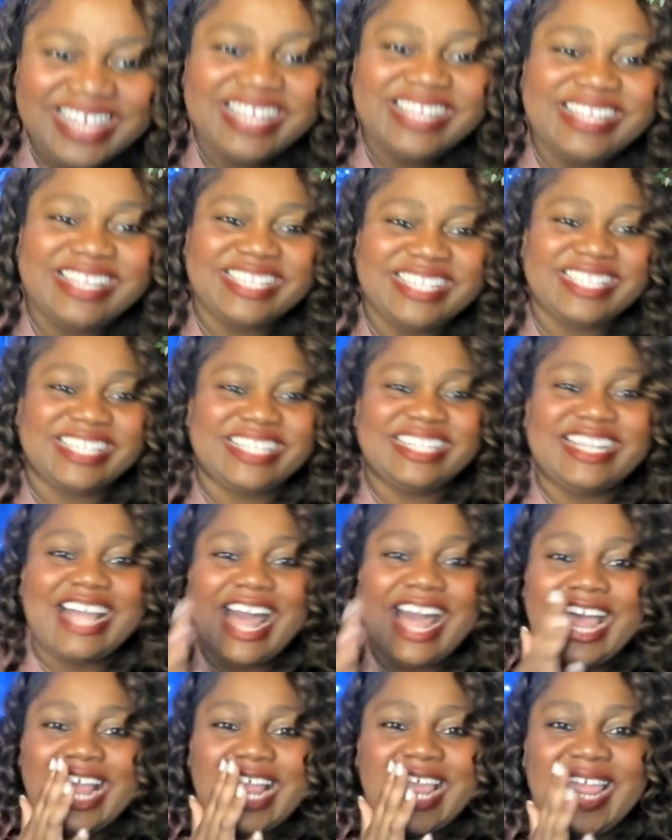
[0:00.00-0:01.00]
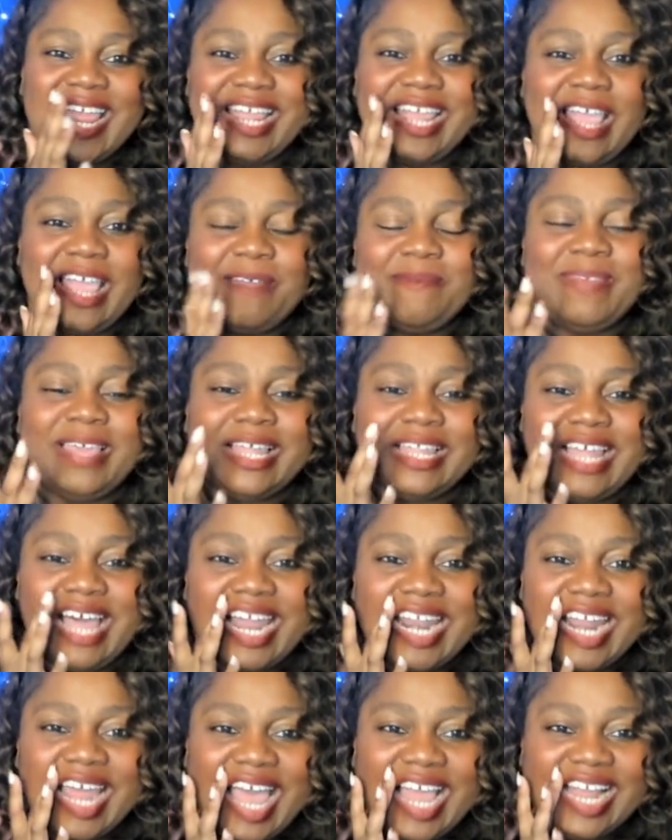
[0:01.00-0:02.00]
this log and gave me a
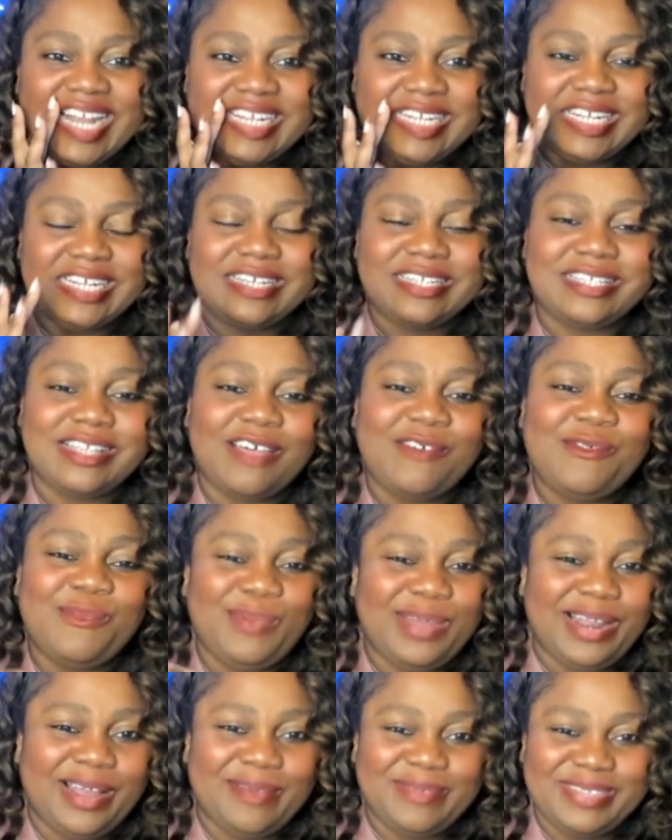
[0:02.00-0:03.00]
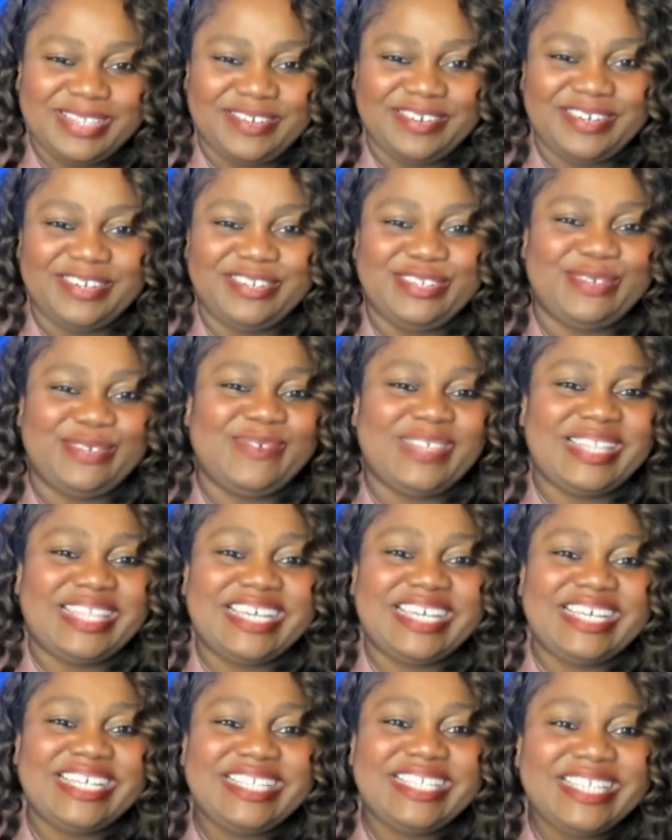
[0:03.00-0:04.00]
lot of ideas of what I was going to do with
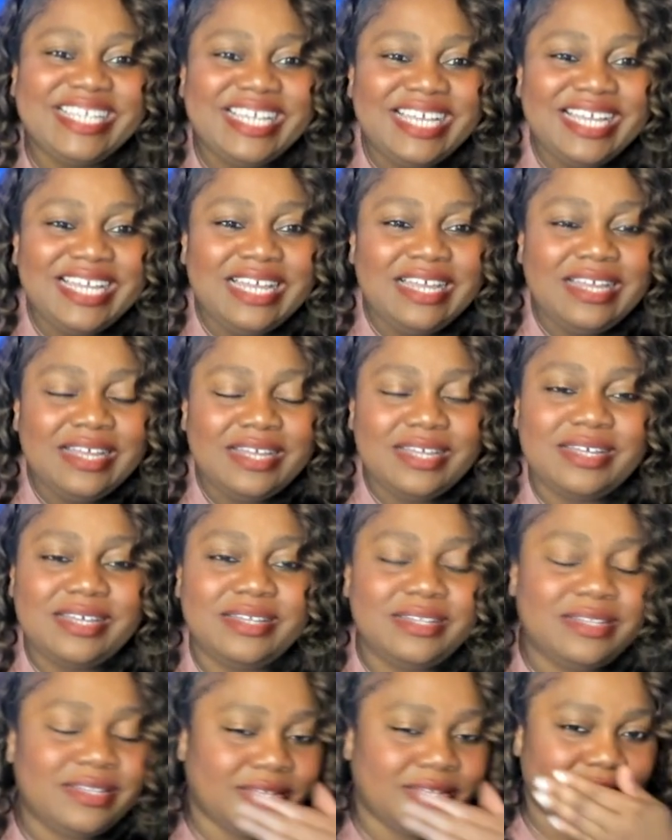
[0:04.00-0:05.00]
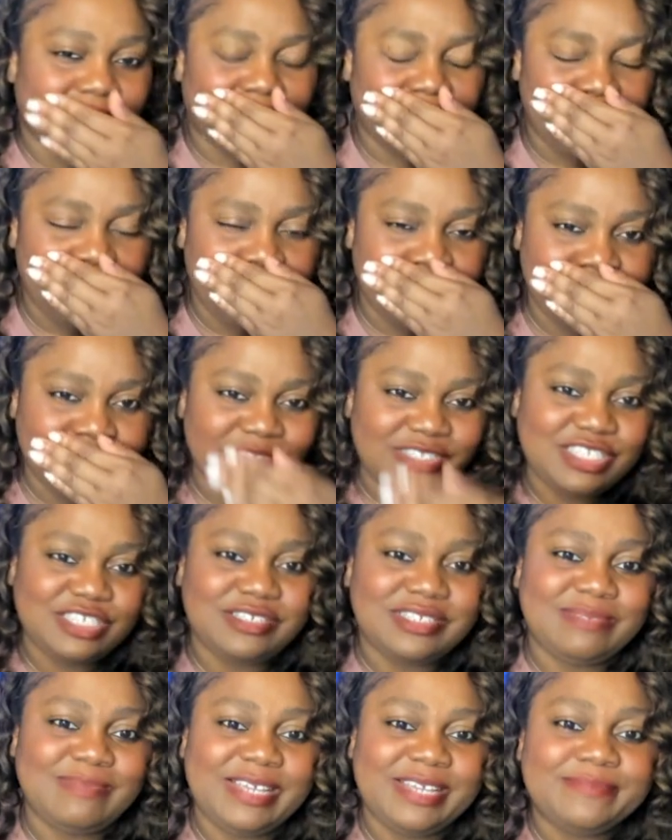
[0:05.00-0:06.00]
this.
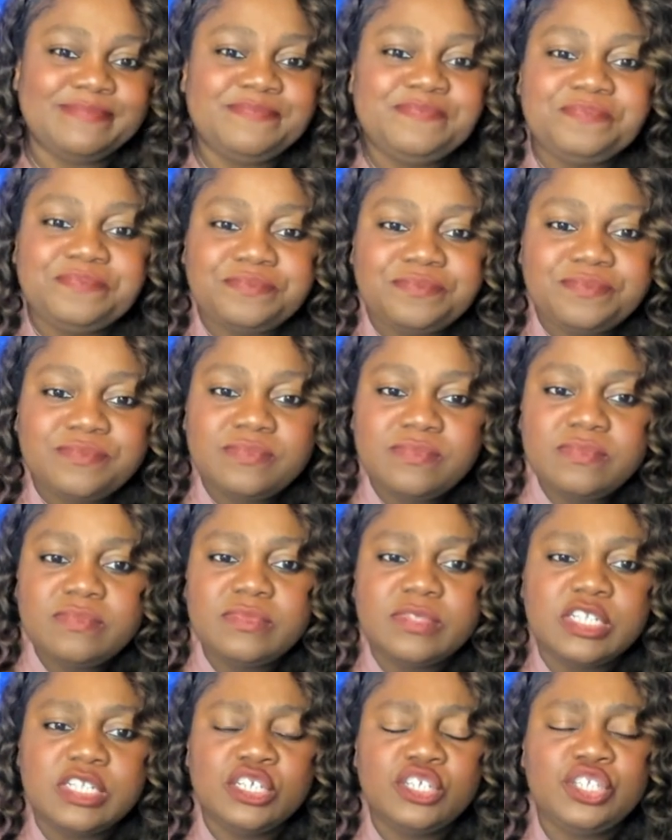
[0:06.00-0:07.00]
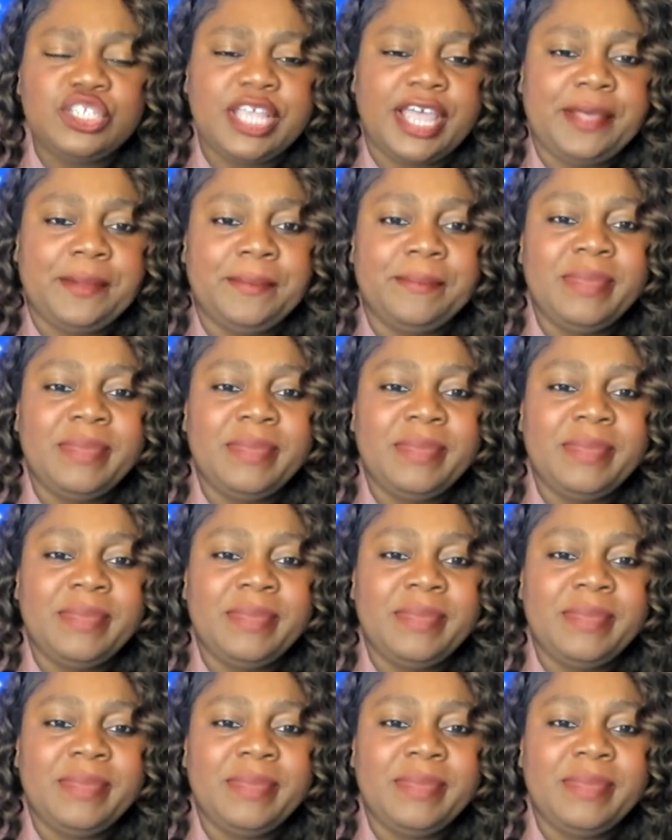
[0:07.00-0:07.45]
Excuse me. So